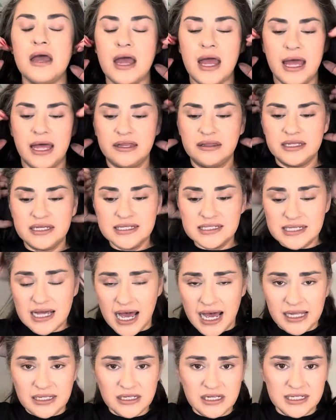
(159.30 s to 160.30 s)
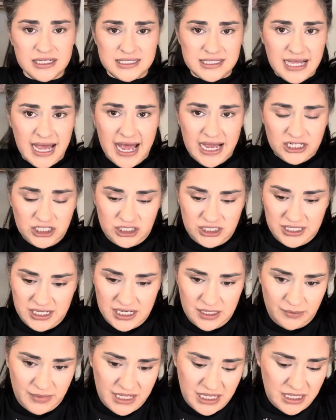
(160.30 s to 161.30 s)
And this eye look is actually going
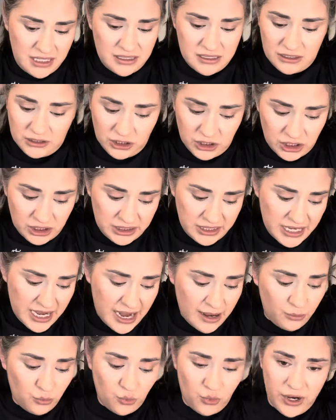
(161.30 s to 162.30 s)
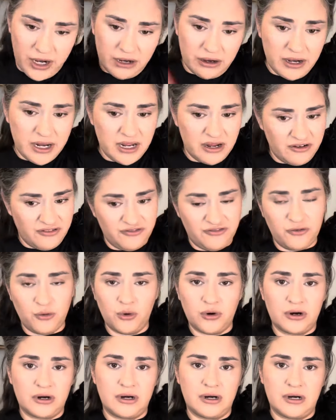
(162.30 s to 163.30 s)
to be the look that I'm wearing
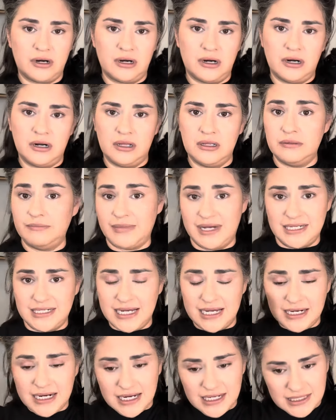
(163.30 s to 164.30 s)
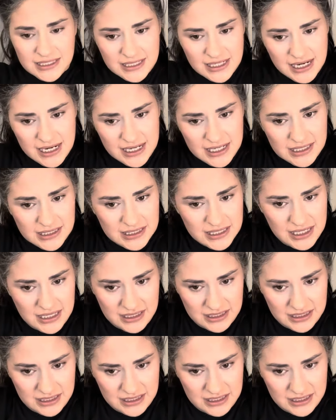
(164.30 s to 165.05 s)
for my date night tonight.